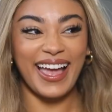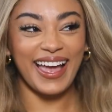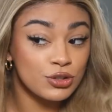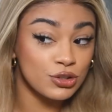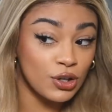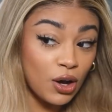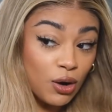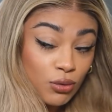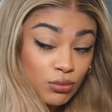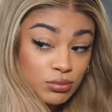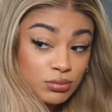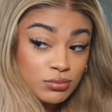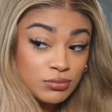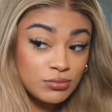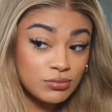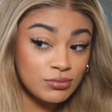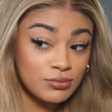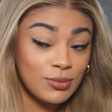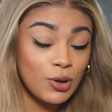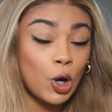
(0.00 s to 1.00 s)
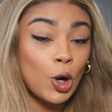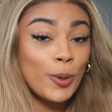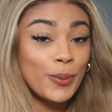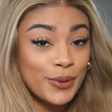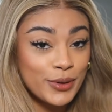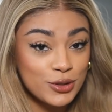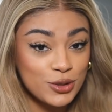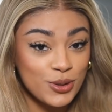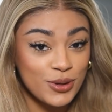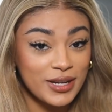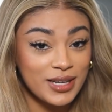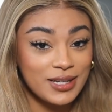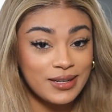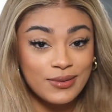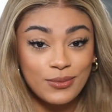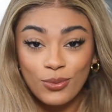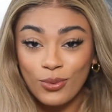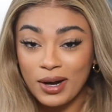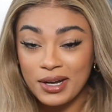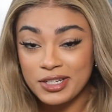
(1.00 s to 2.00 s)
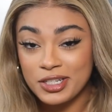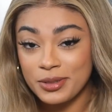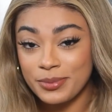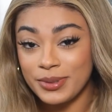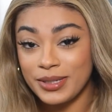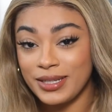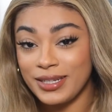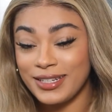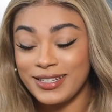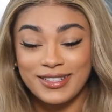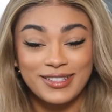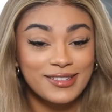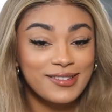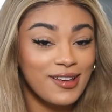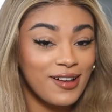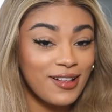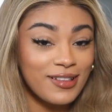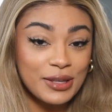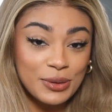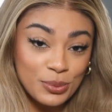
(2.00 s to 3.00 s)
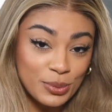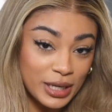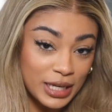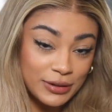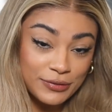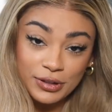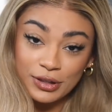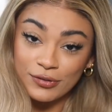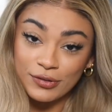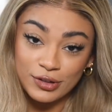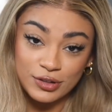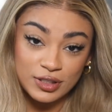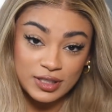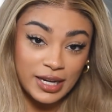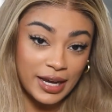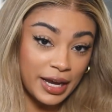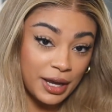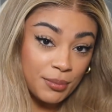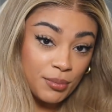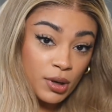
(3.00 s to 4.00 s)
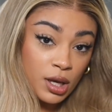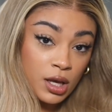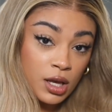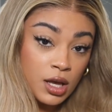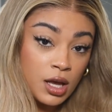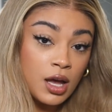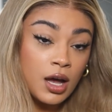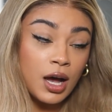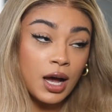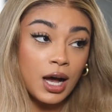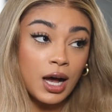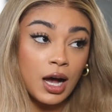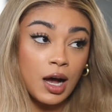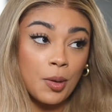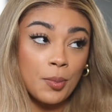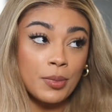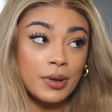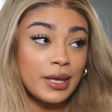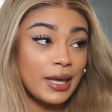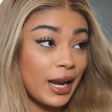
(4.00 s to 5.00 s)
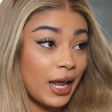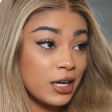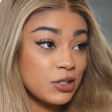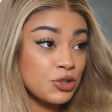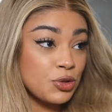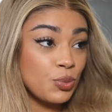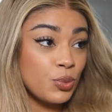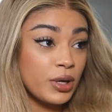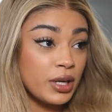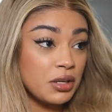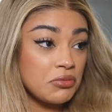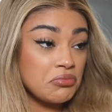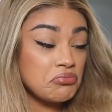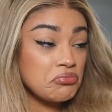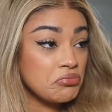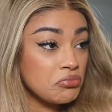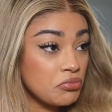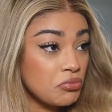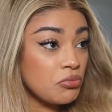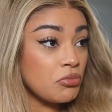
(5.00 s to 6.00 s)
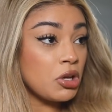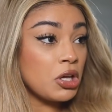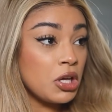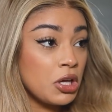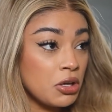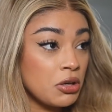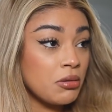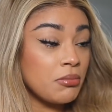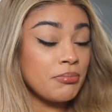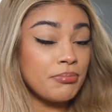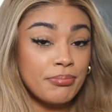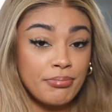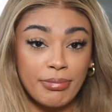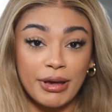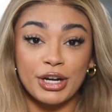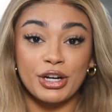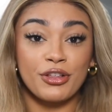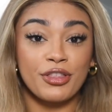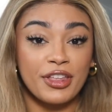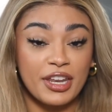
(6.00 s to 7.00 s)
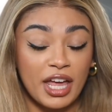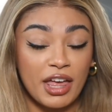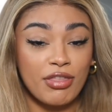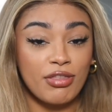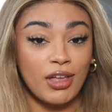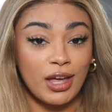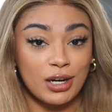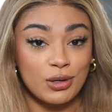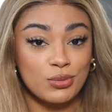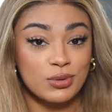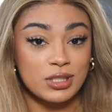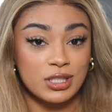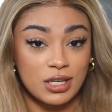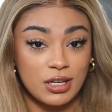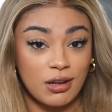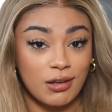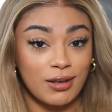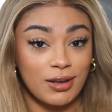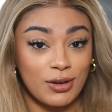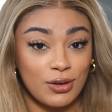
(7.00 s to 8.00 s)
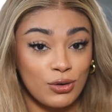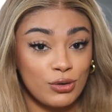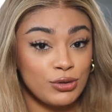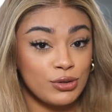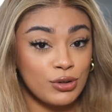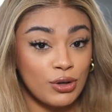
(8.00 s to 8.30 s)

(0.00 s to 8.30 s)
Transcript: So, hope you enjoyed watching me install a wig for the first time. It actually went better than I thought it was gonna go. You